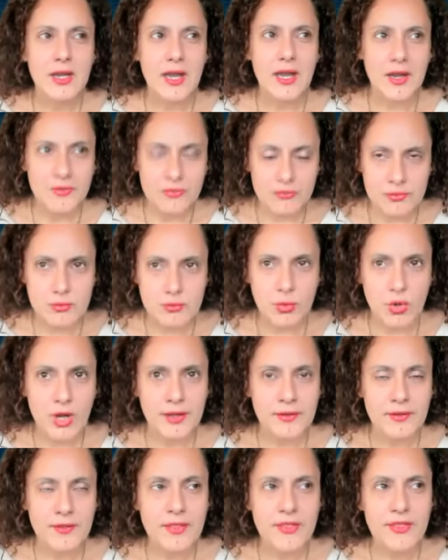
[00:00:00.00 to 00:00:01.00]

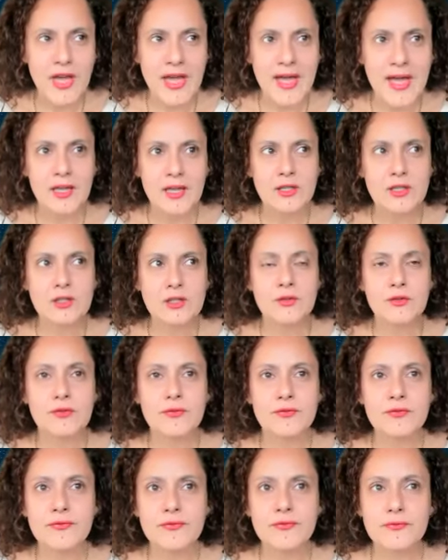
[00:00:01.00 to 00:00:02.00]
everyone that
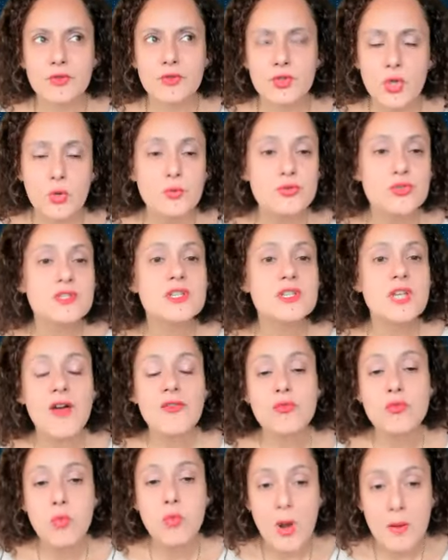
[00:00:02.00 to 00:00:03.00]
you don't just
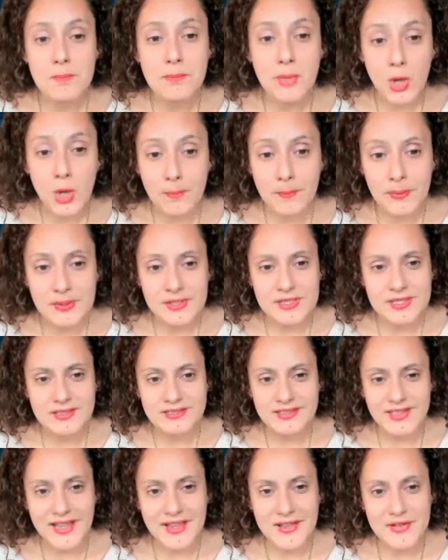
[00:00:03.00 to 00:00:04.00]
have one purpose
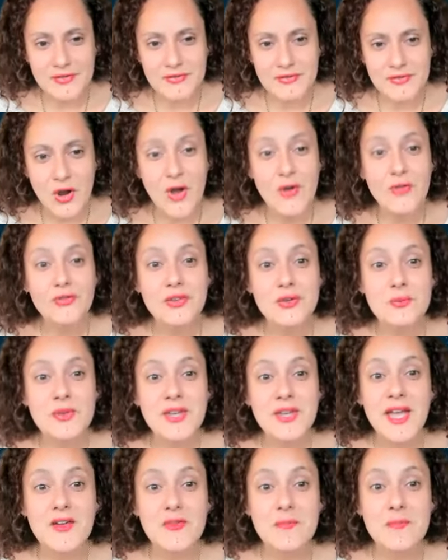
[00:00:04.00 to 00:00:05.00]
in life. Often
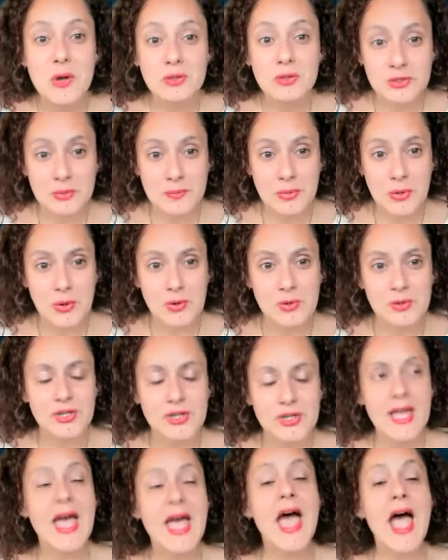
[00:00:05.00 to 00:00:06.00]
we have multiple.
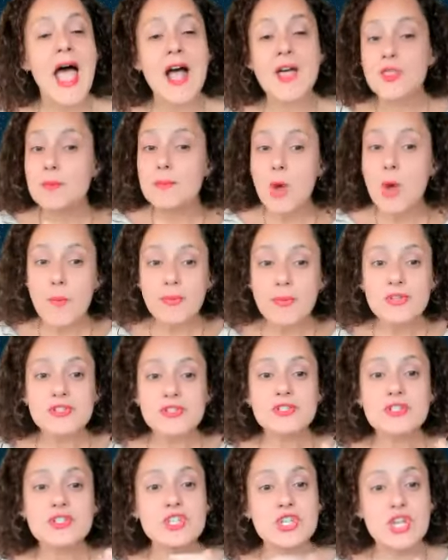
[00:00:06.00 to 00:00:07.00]
And the
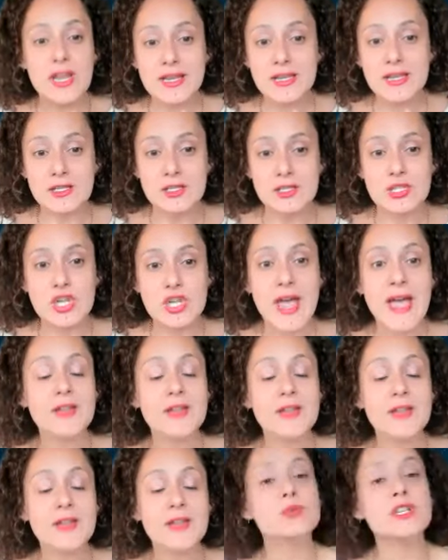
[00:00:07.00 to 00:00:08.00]
purposes change
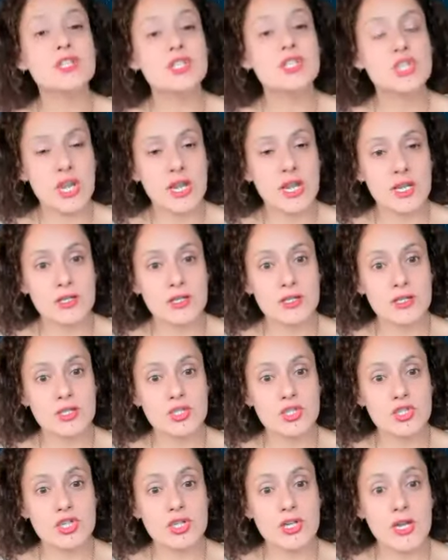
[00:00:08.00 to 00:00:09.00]
as we
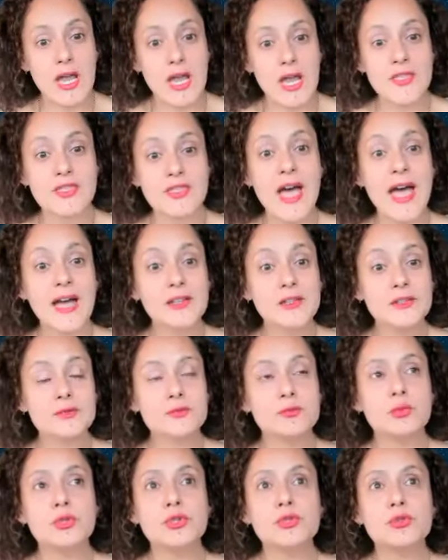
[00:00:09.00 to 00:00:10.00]
change. And that's
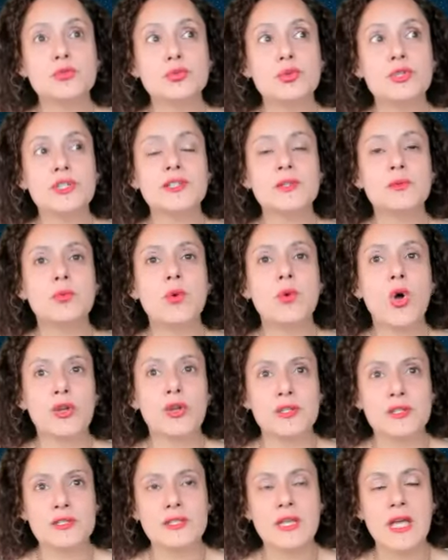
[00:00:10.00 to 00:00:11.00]
mm-hmm. what you really
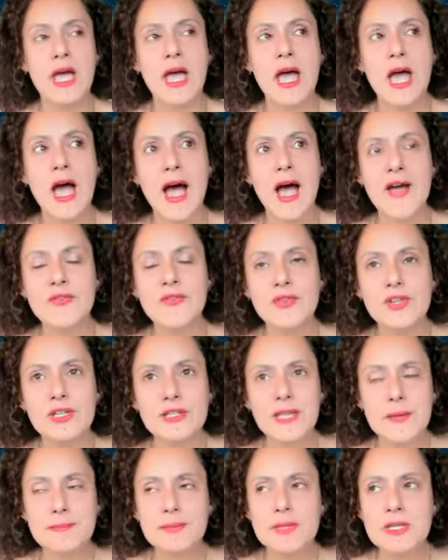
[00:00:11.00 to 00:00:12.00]
want. I feel that